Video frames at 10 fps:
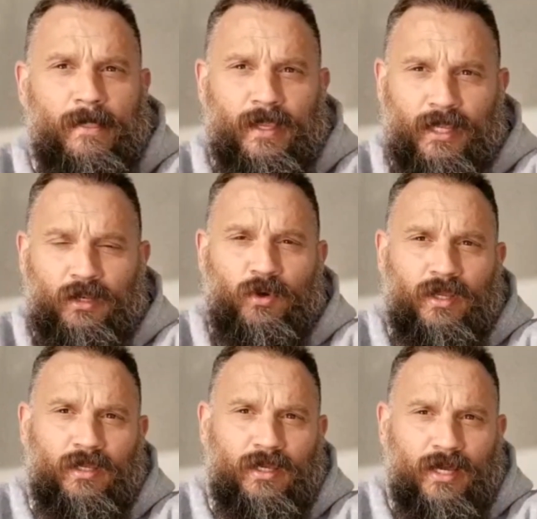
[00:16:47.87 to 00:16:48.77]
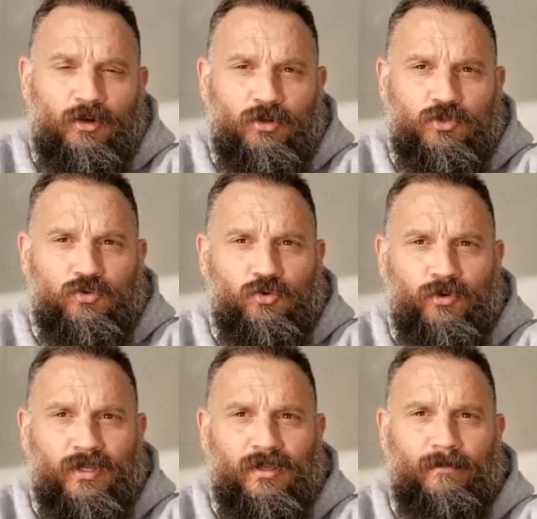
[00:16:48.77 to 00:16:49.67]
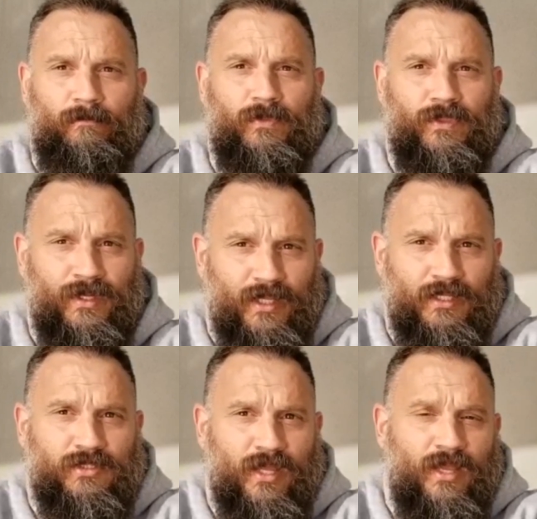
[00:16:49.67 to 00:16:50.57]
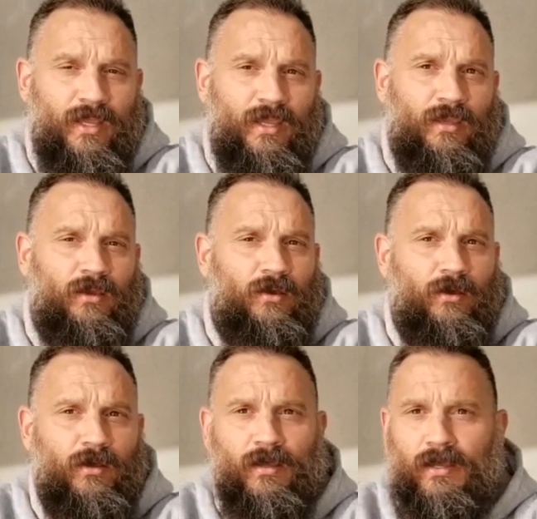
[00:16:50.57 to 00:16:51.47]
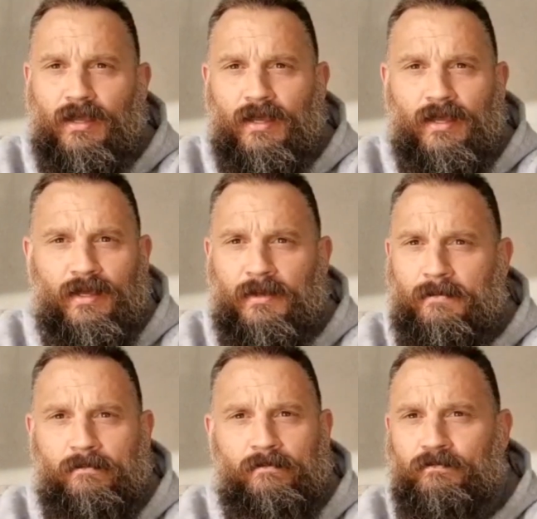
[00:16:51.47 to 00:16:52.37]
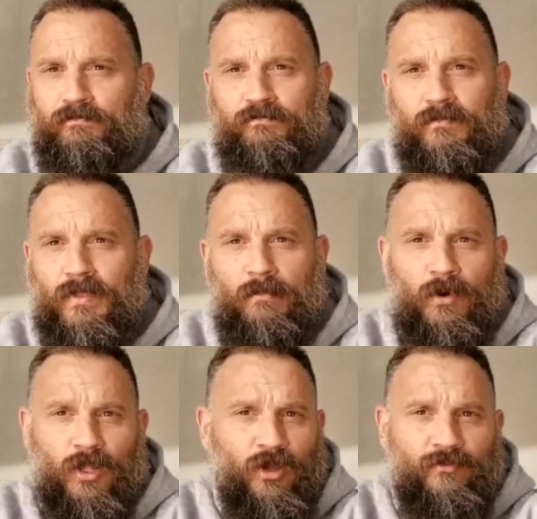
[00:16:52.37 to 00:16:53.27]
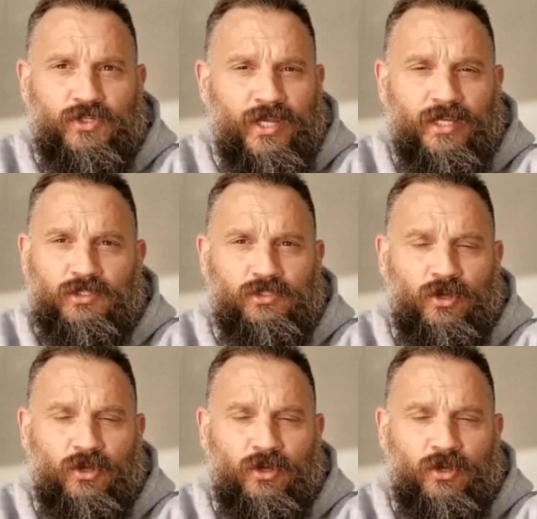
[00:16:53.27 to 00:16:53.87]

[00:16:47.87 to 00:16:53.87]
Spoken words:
Anyway, cut a long story. The next day, my life changed.